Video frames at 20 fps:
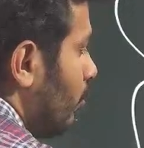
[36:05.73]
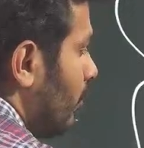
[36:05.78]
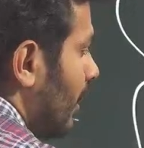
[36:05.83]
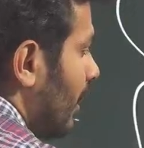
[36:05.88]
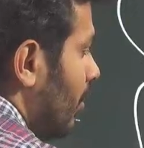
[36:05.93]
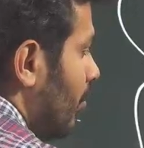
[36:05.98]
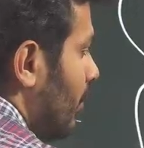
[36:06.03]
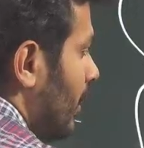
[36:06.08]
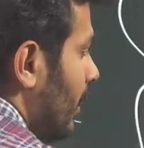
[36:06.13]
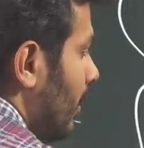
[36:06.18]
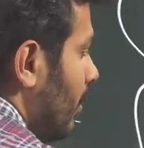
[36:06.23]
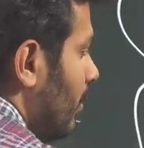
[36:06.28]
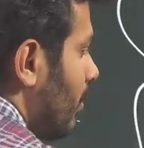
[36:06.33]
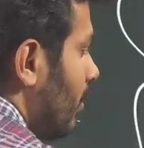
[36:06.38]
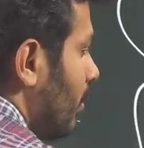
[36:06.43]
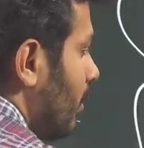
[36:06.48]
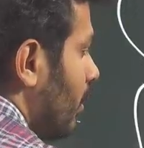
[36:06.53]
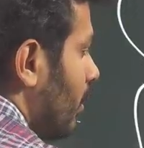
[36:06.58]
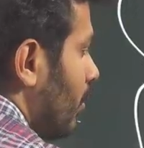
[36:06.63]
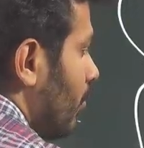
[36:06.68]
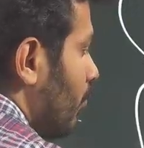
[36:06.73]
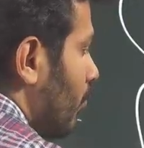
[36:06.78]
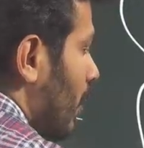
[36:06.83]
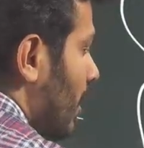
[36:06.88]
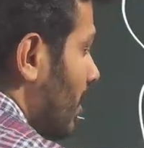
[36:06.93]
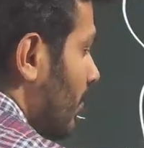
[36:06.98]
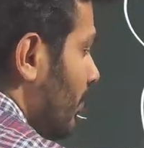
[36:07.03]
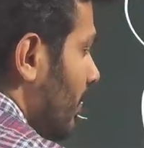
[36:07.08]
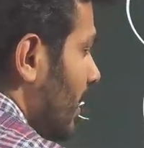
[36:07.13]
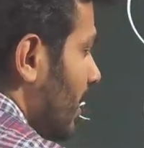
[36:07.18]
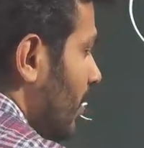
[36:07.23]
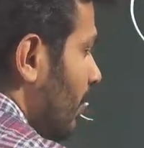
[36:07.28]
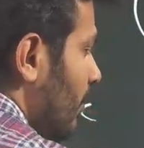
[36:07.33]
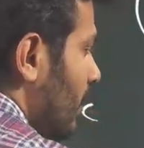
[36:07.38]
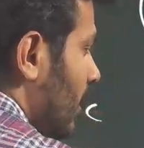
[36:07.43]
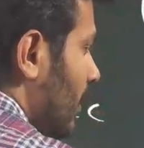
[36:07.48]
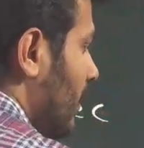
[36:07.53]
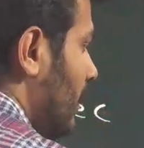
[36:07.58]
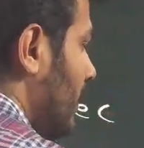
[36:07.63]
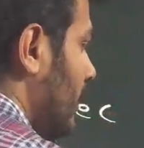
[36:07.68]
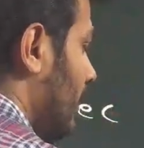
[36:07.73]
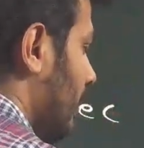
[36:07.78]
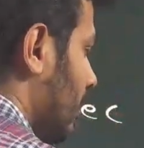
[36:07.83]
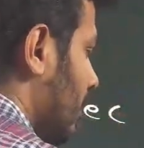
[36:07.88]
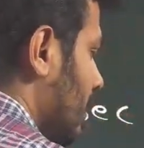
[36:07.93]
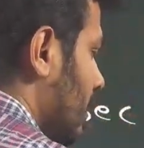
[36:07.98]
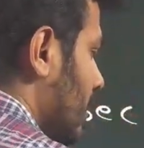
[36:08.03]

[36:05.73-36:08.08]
tell me what we have done here.